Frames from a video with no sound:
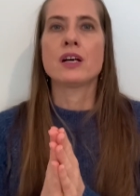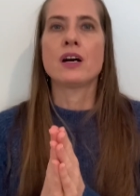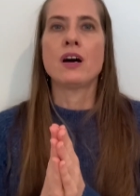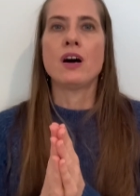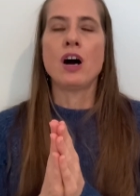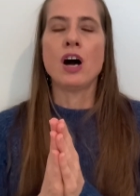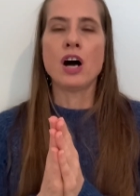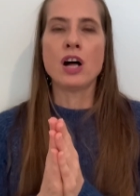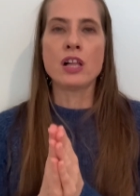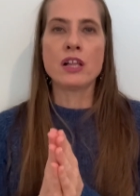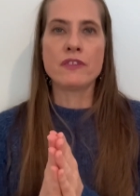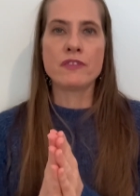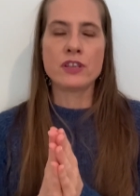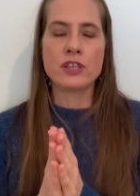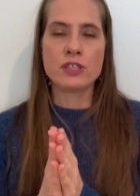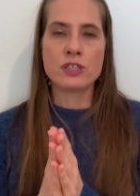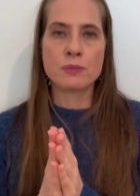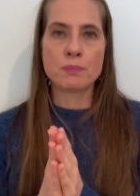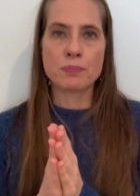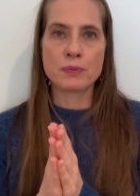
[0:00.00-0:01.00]
All of
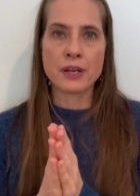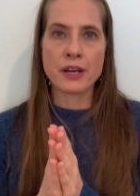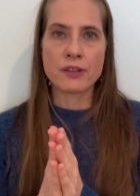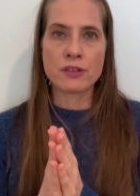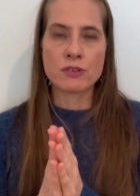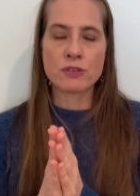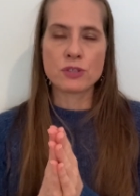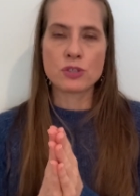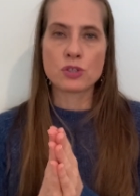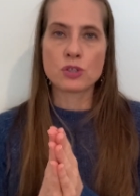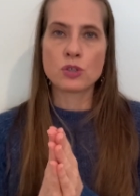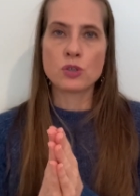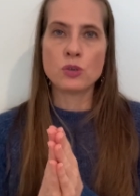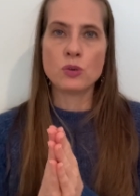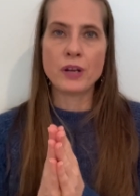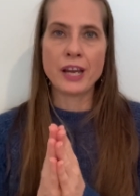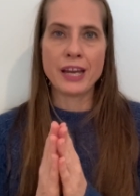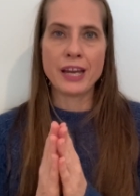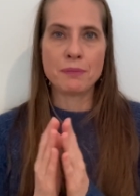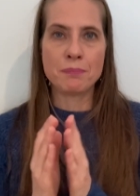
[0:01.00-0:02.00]
his brothers who
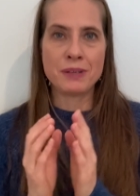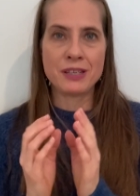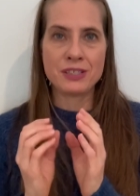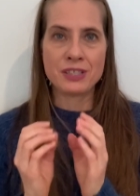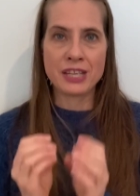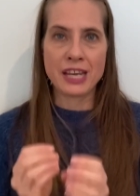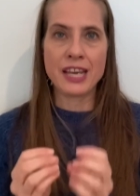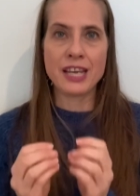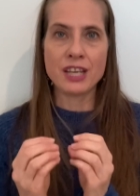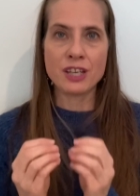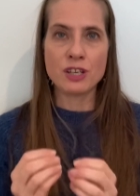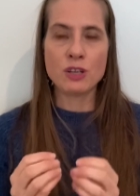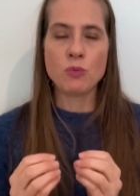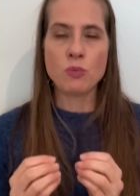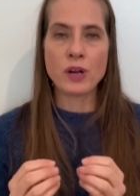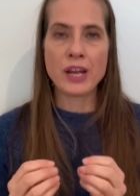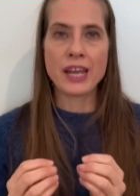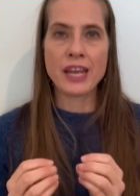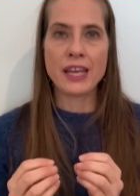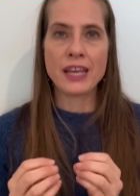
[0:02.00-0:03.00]
had been taken
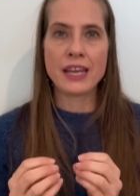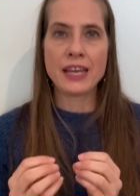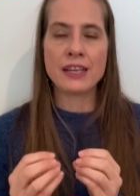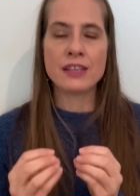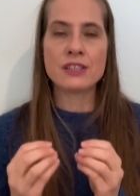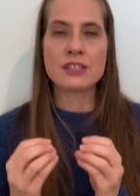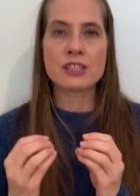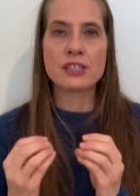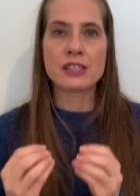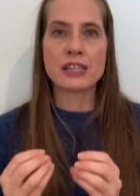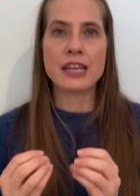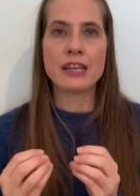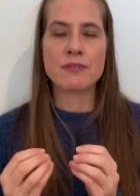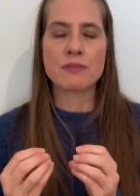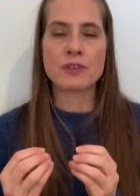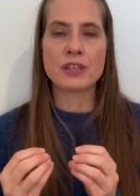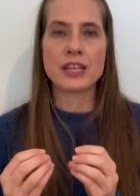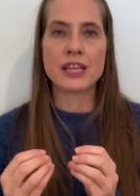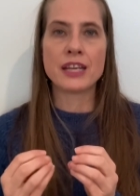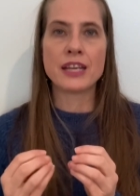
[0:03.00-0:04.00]
away in
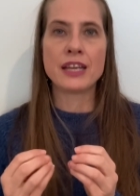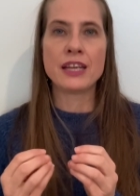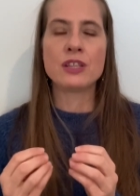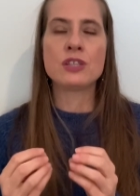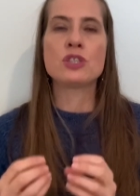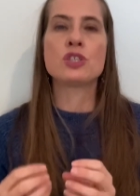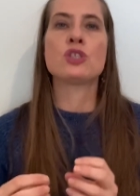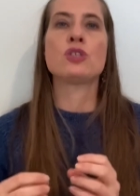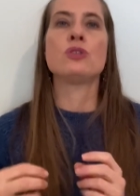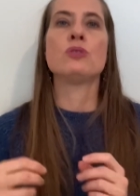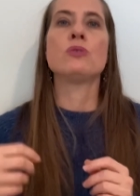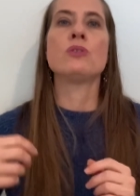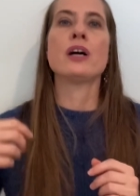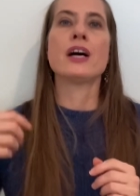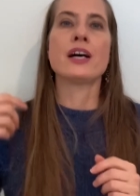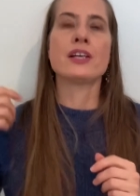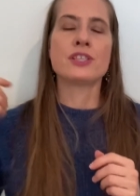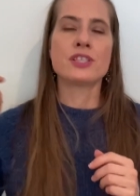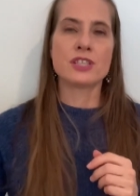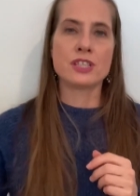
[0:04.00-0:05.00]
slavery into
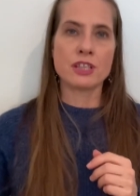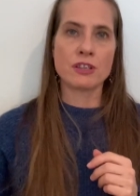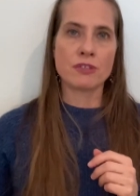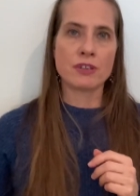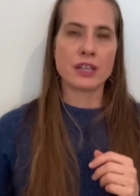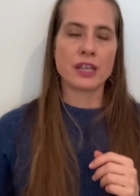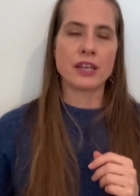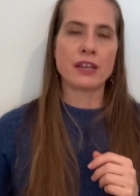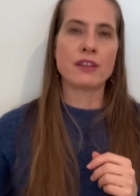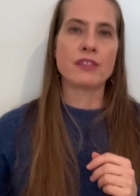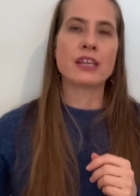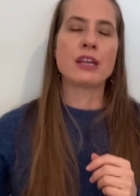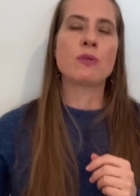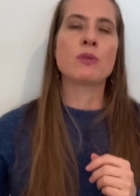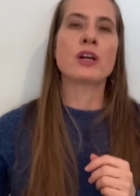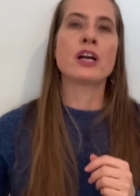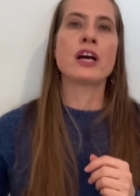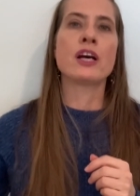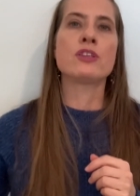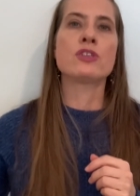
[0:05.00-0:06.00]
Assyria, they
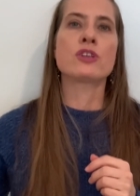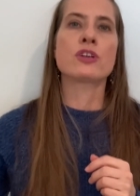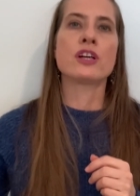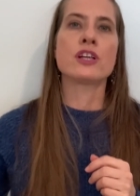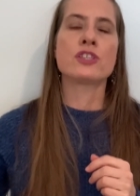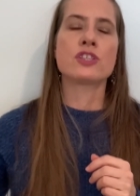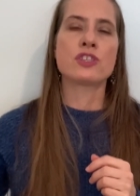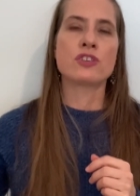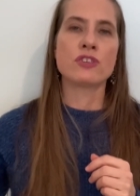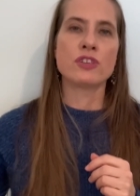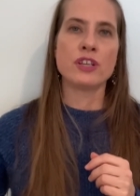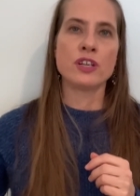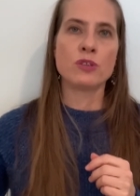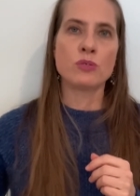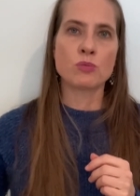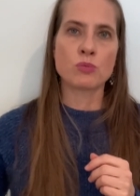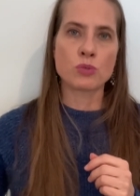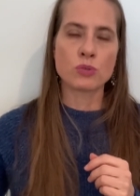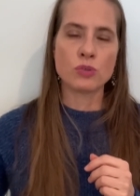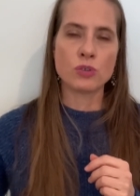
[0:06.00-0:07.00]
were under
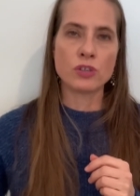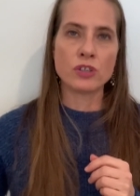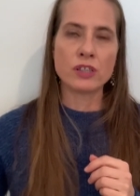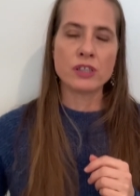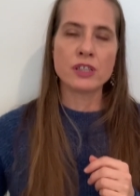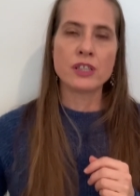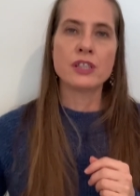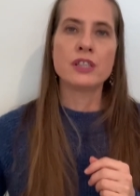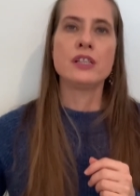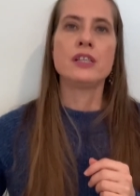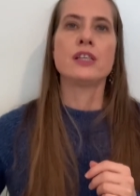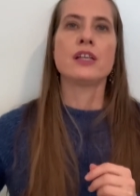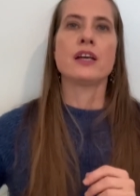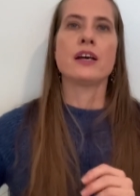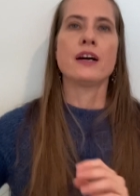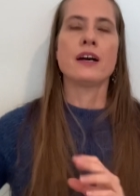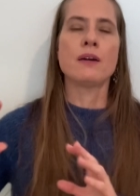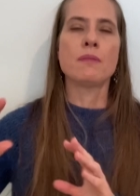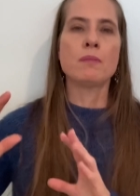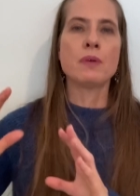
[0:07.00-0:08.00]
Assyrian rule,
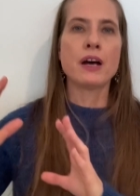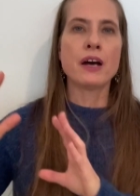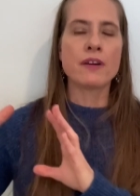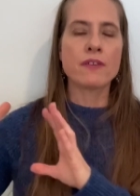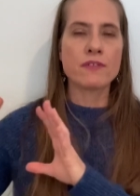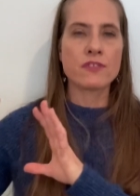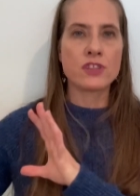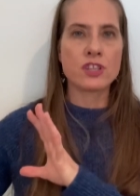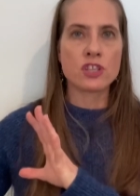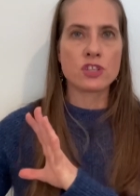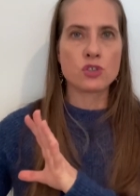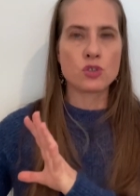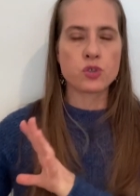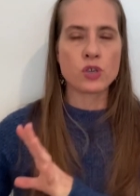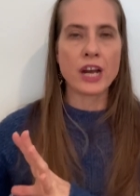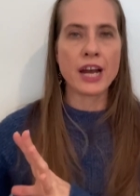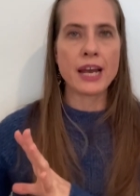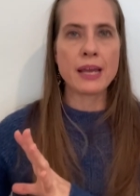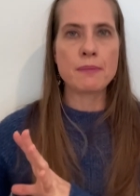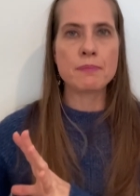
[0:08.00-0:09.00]
of the
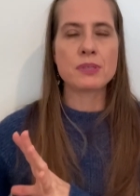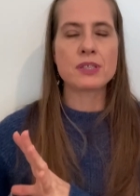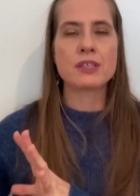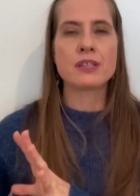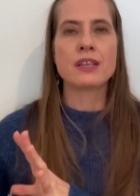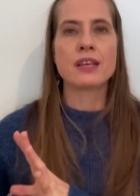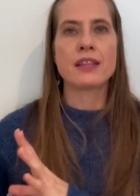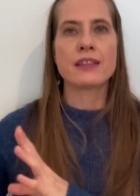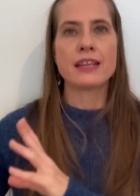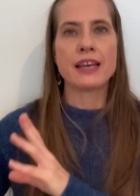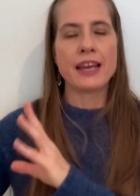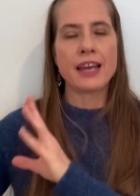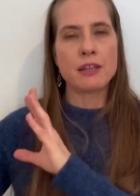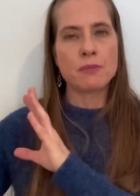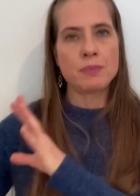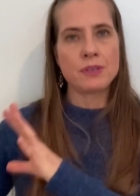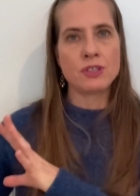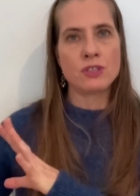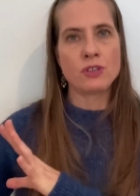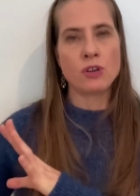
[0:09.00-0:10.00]
tribes that had
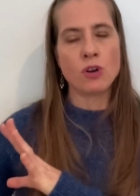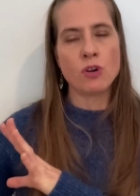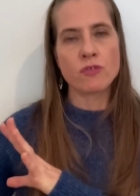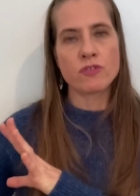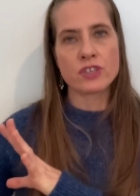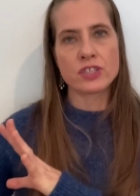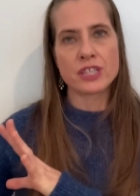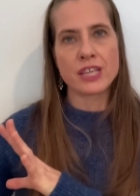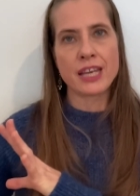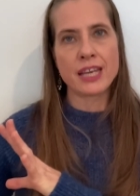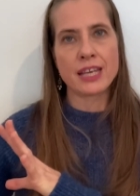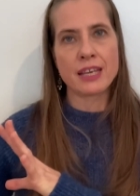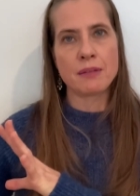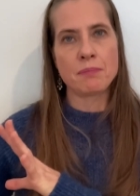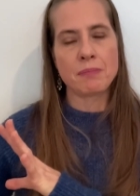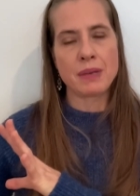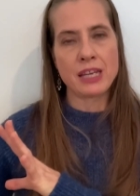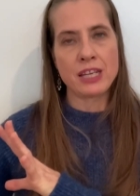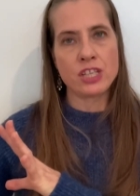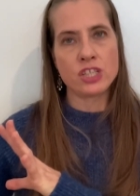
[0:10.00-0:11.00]
been overtaken
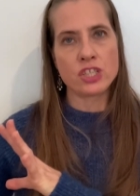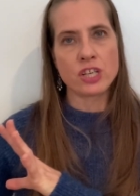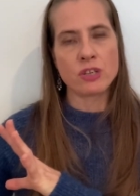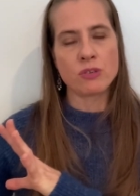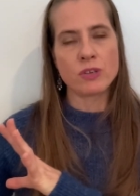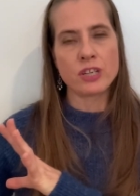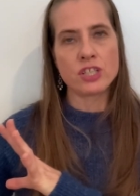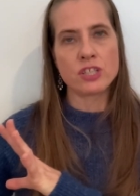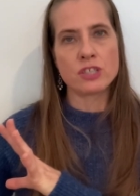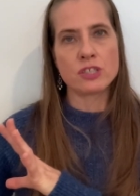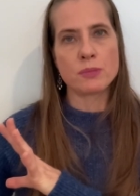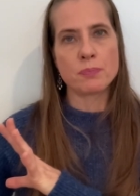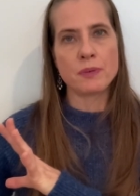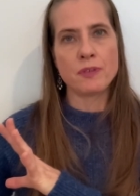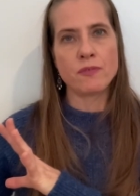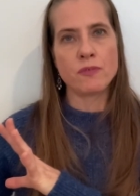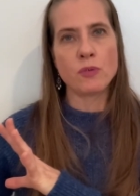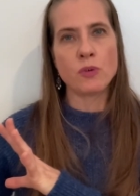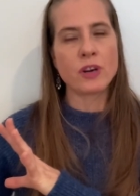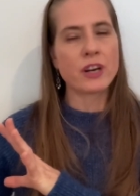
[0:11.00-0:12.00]
many generations
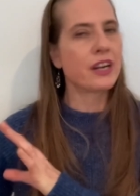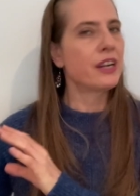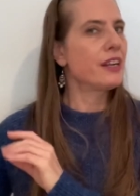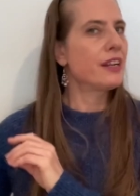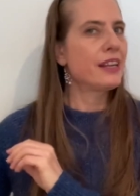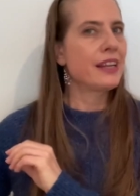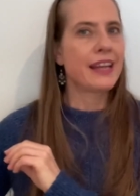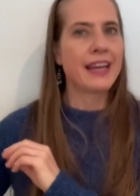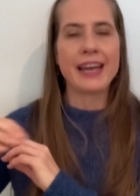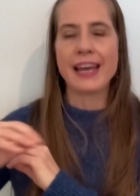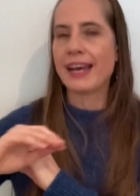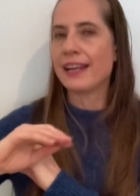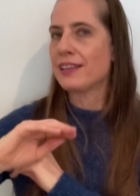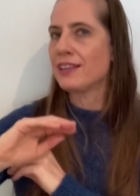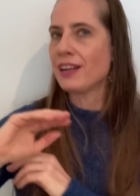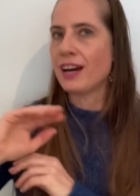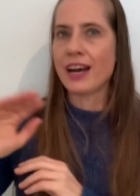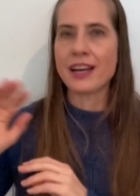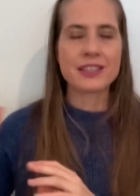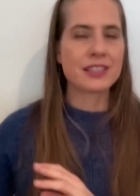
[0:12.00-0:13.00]
before, had
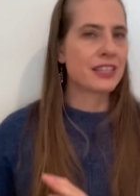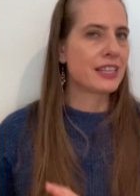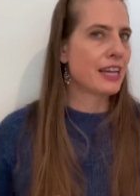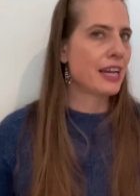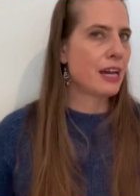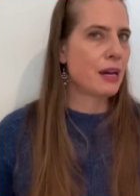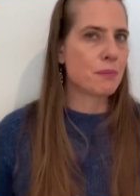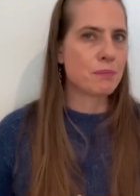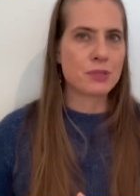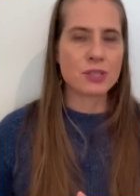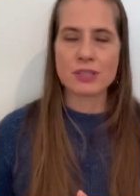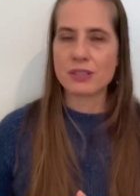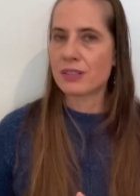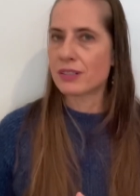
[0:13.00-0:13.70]
not kept